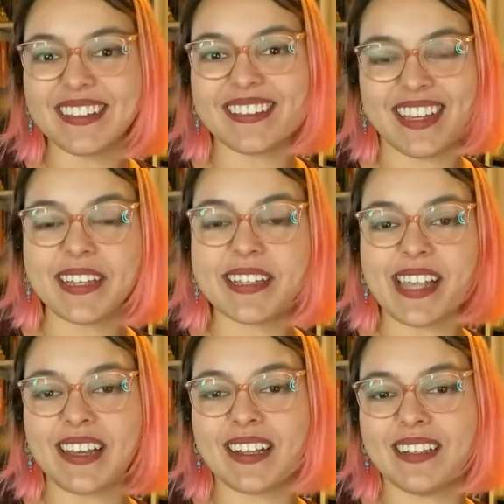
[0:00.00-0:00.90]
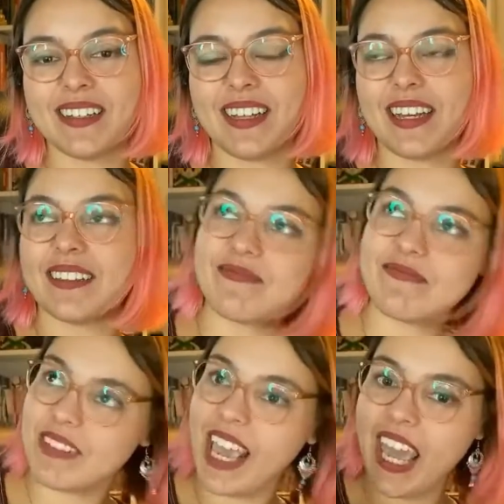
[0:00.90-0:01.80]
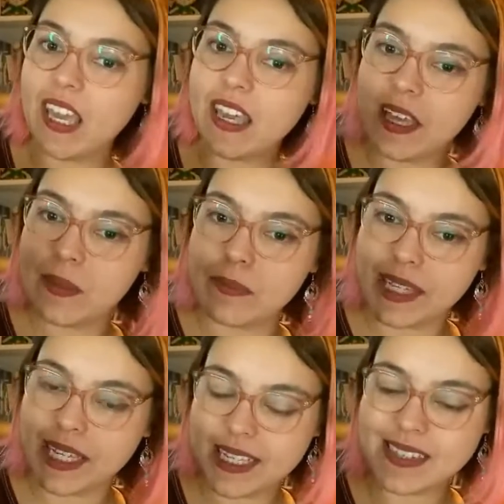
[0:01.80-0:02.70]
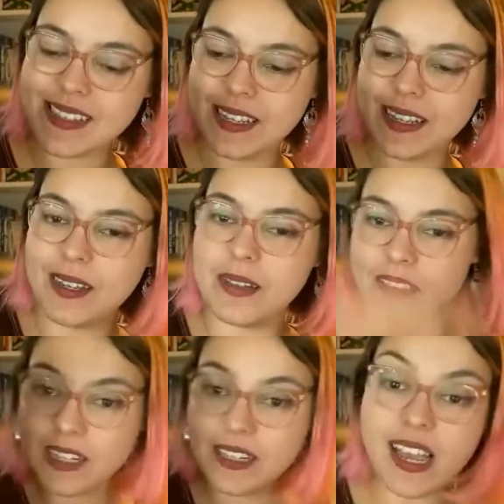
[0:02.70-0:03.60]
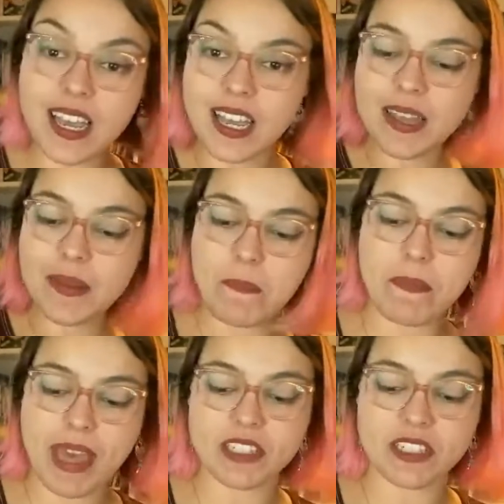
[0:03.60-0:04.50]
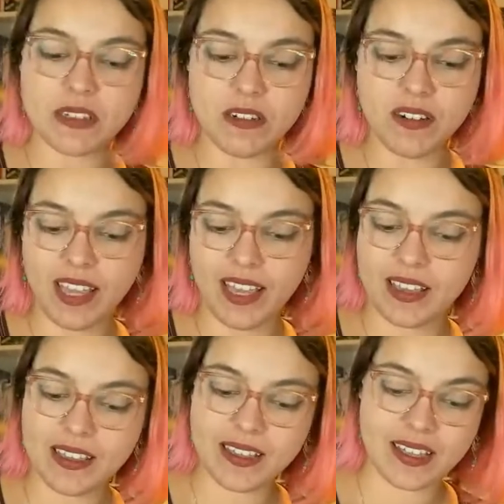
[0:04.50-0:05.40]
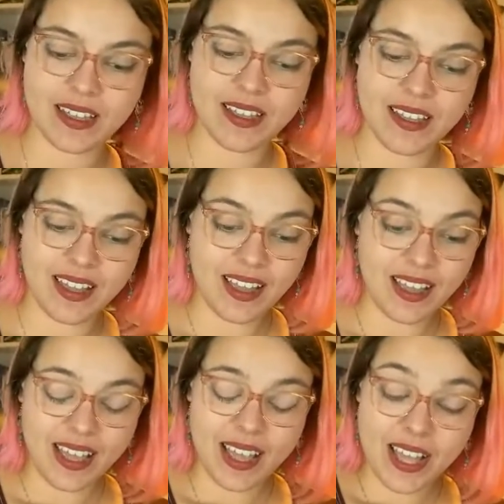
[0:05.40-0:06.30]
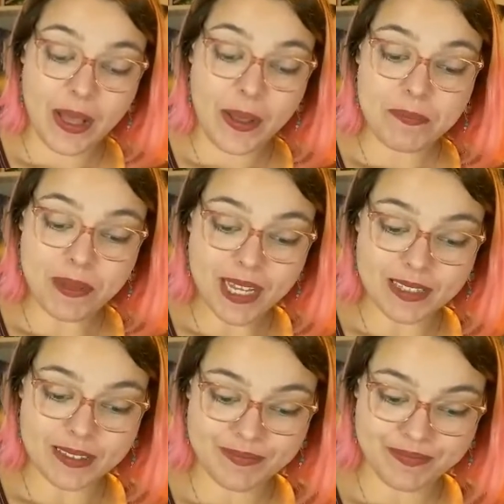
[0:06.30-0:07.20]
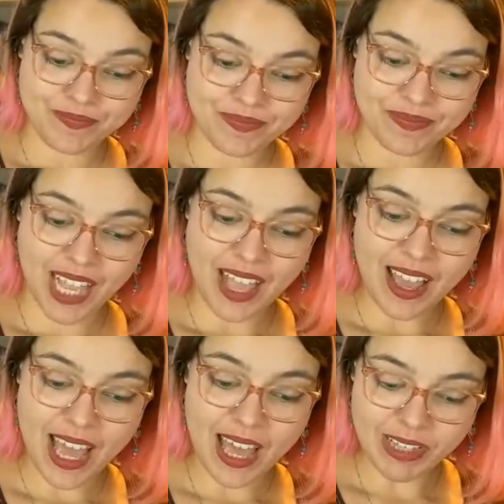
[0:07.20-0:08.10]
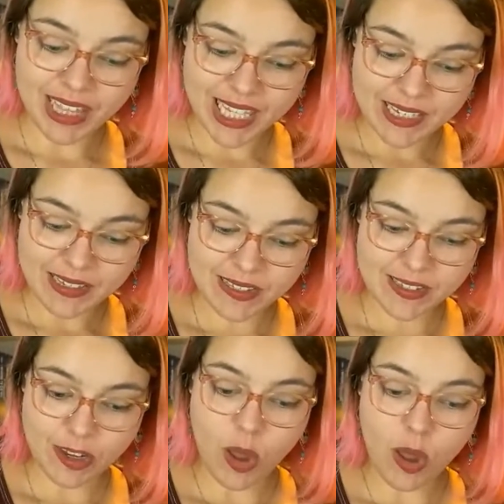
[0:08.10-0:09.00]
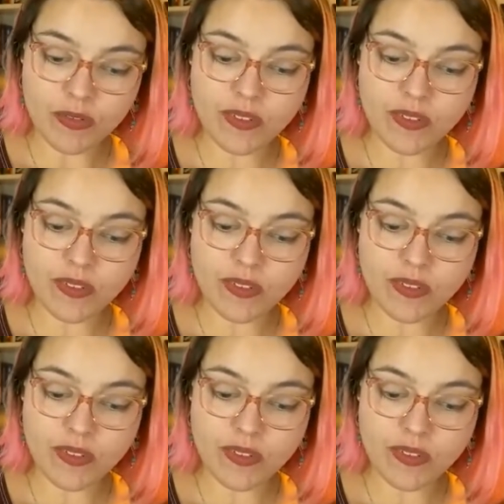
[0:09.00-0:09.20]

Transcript: exactly. Like cake, please. Ta-da! Magical cake. But I have a list of